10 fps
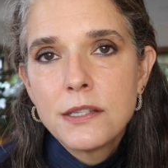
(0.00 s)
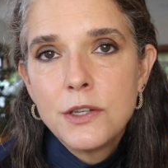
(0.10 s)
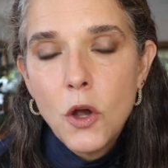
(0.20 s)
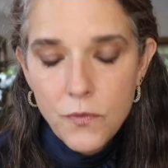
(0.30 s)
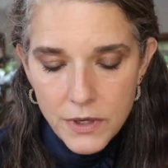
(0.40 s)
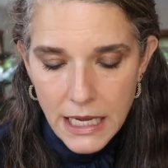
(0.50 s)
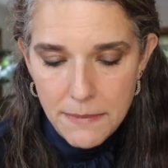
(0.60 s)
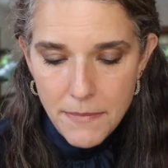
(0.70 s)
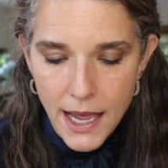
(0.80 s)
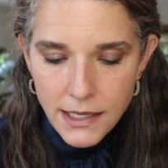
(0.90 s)
as an
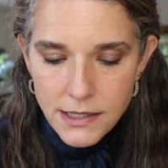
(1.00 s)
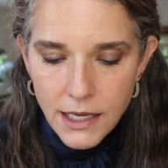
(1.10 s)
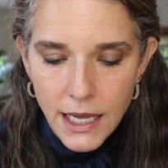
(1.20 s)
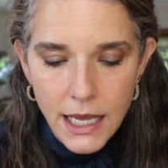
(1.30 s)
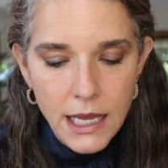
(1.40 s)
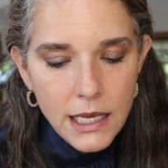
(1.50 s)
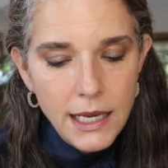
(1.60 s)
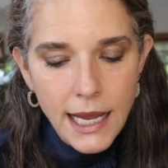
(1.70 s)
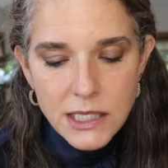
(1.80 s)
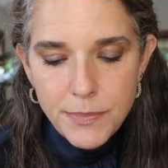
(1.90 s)
overnight mask. It
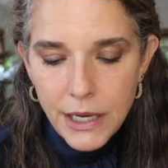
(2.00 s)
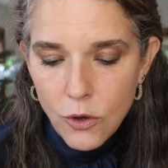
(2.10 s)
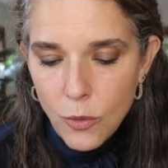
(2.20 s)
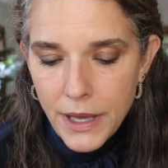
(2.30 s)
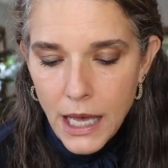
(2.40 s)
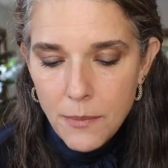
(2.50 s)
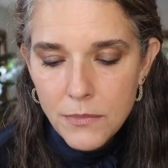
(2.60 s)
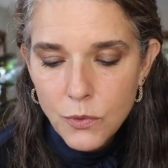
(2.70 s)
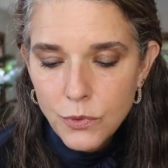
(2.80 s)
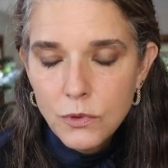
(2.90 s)
has baobab,
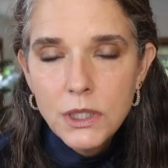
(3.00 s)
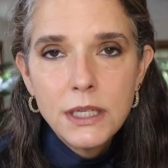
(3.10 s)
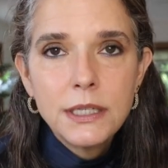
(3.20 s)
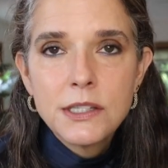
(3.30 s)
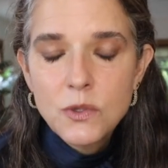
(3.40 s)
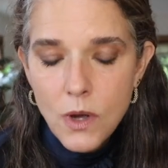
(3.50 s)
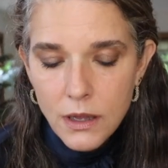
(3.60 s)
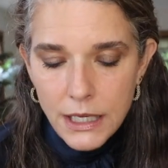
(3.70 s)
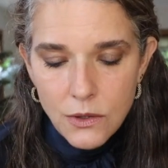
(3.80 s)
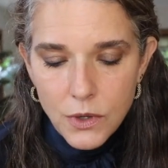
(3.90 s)
marula, and
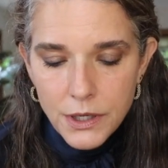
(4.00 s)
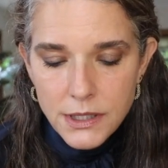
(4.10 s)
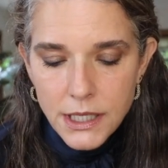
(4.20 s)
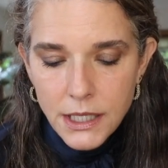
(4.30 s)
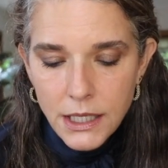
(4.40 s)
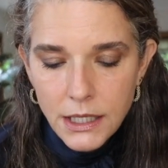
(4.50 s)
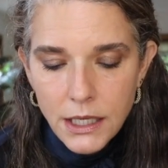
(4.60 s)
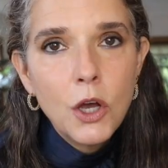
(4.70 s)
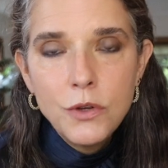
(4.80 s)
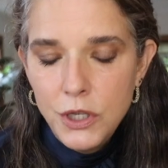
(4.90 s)
squalane oils in it,
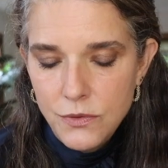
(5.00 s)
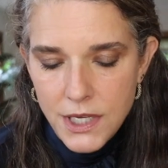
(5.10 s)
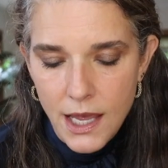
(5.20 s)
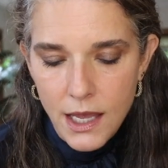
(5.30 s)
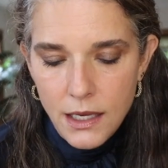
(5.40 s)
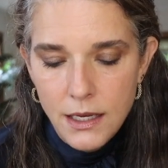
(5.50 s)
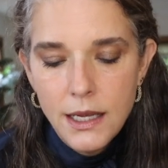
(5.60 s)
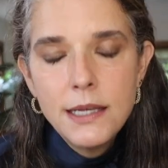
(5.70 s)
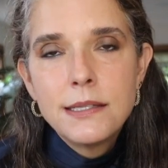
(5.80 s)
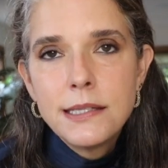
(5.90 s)
CoQ10,
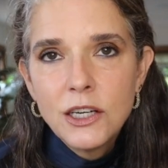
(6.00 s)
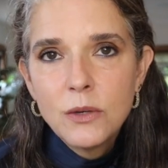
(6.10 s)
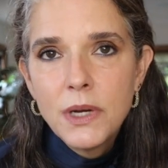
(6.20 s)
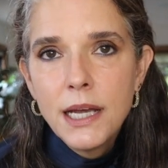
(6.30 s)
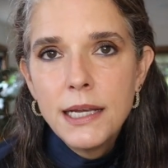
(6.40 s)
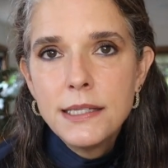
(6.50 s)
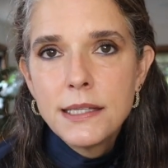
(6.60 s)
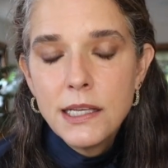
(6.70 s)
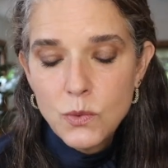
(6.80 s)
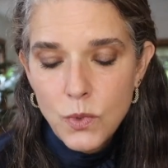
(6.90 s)
ceramides,
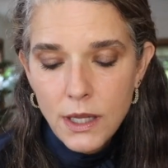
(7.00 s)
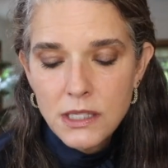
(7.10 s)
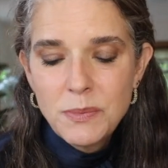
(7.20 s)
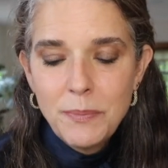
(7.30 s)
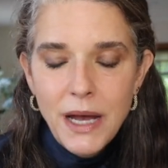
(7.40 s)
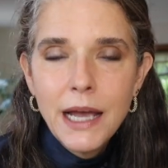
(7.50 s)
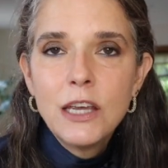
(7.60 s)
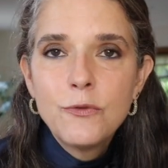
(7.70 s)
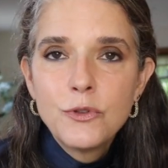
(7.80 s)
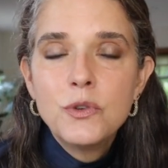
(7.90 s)
as well as
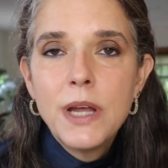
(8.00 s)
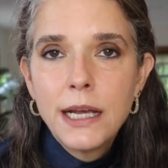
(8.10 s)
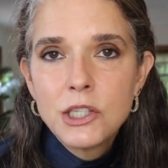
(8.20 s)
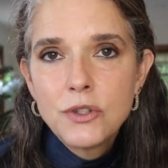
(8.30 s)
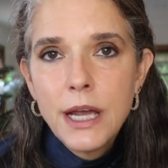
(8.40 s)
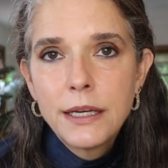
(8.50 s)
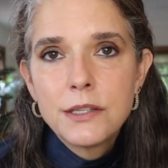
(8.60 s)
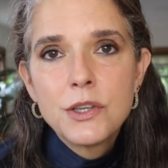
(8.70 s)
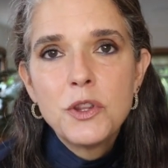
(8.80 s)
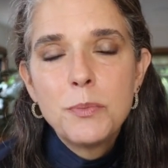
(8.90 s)
papaya fruit extract.
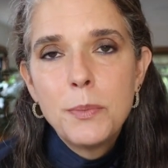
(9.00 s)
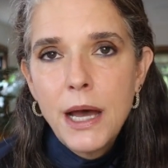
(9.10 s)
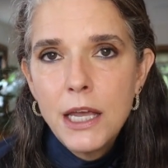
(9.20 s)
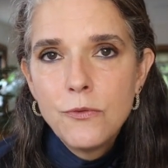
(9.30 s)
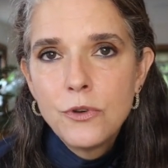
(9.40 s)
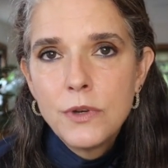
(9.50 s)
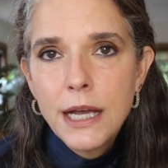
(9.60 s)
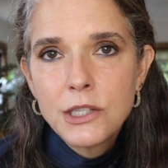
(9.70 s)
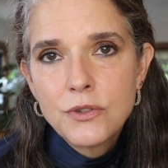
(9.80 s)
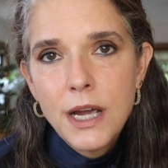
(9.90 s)
So the papaya fruit
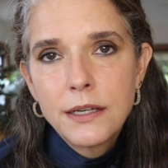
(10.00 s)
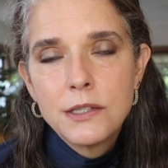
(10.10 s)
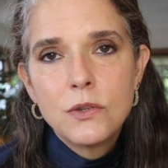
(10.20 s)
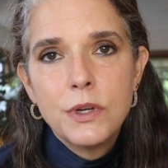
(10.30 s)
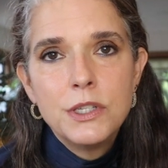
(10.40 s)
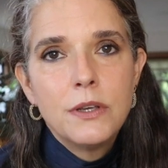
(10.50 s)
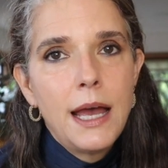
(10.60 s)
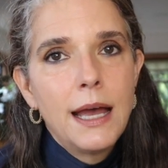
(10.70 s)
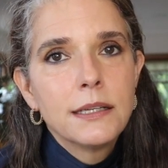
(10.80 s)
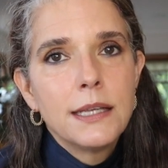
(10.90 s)
extract is going to
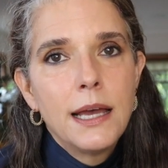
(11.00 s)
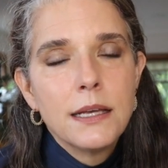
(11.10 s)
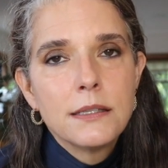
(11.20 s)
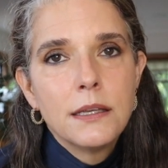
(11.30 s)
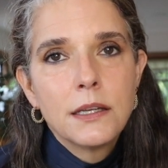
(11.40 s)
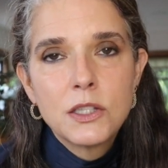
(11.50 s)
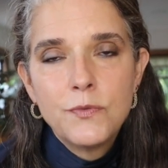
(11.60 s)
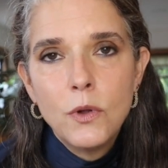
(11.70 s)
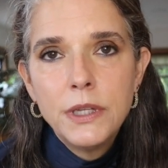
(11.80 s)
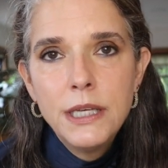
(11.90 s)
act as an
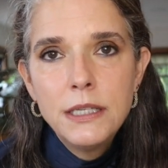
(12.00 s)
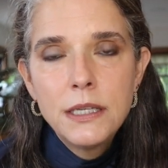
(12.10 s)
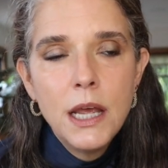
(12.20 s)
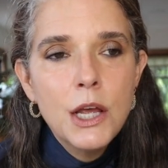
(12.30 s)
exfoliant.